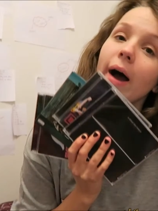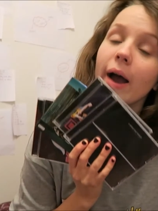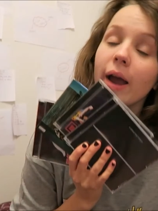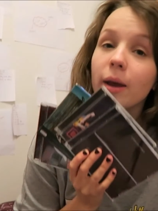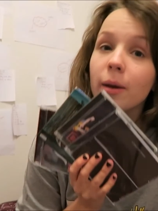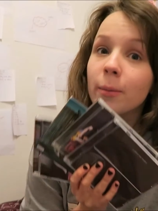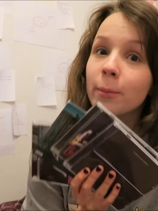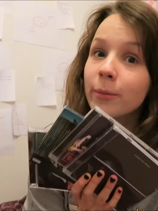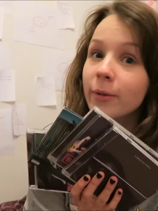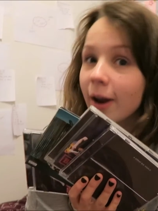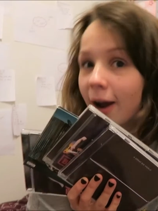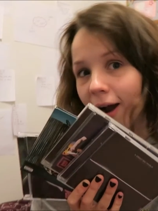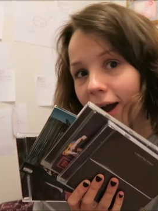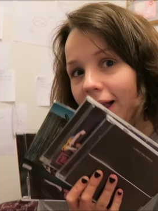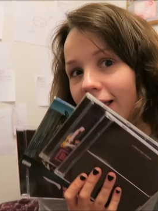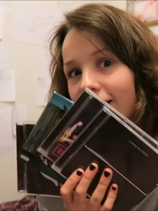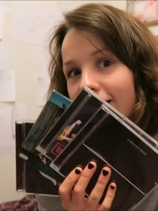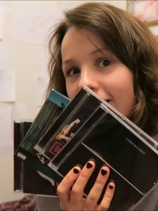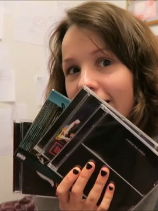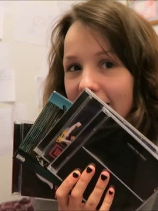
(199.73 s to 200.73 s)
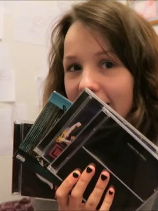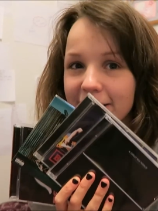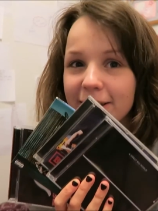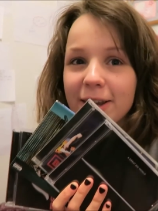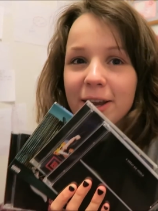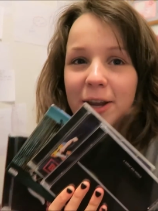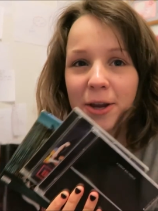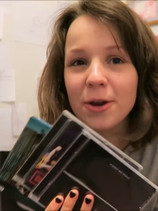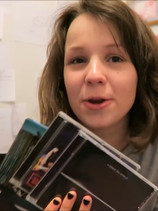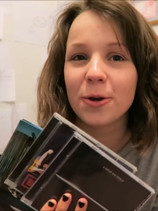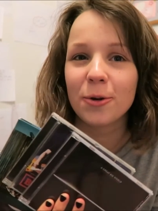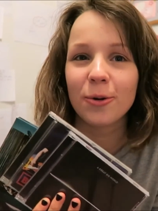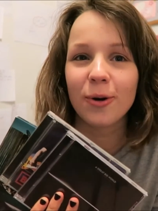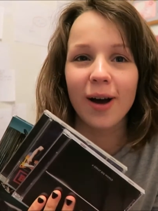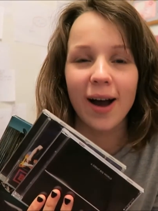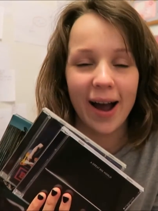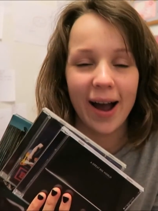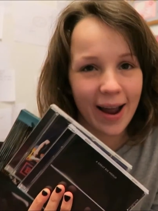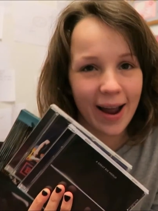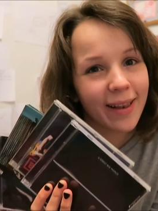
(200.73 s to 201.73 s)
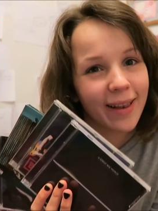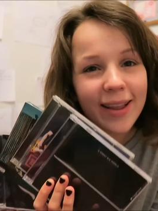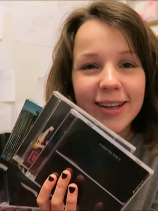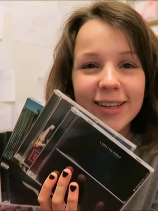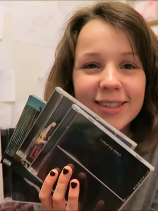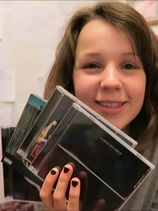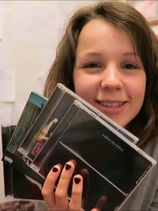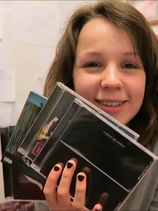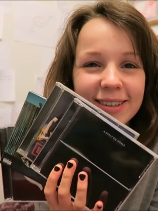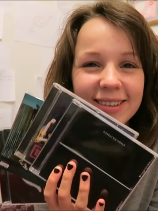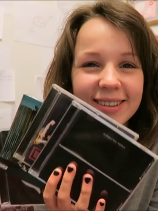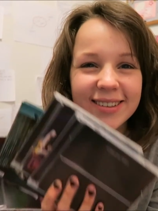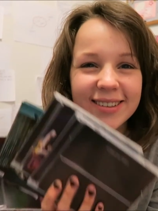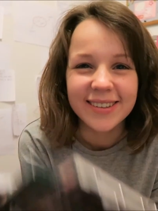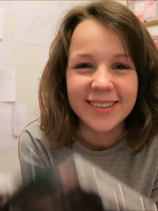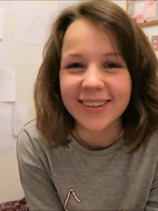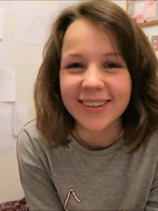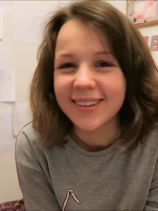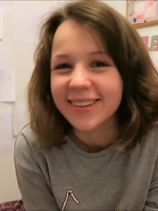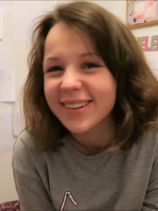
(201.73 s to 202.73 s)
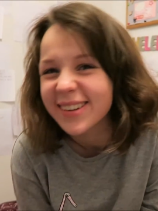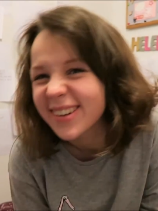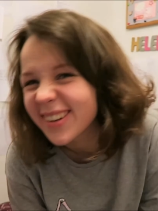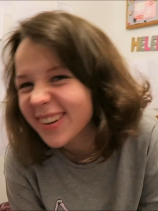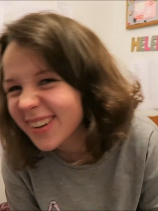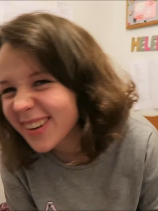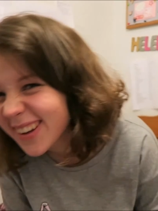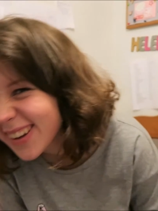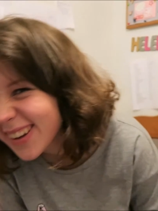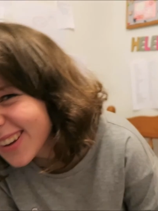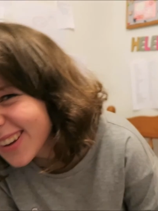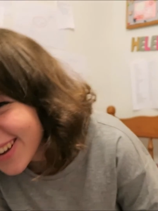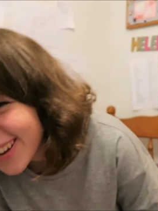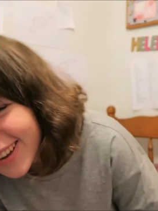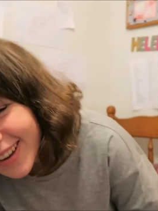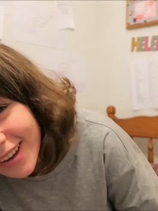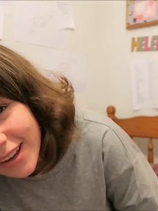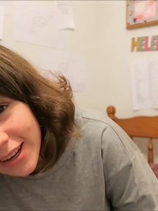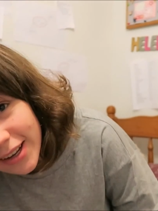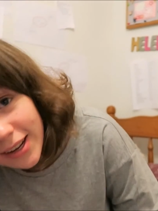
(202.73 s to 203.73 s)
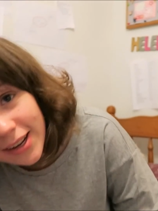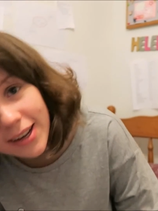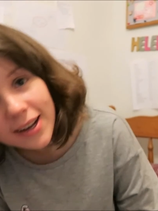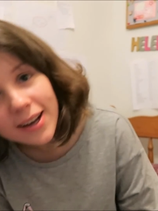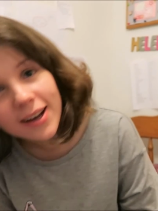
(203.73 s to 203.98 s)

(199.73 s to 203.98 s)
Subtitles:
I am not like you. I listened.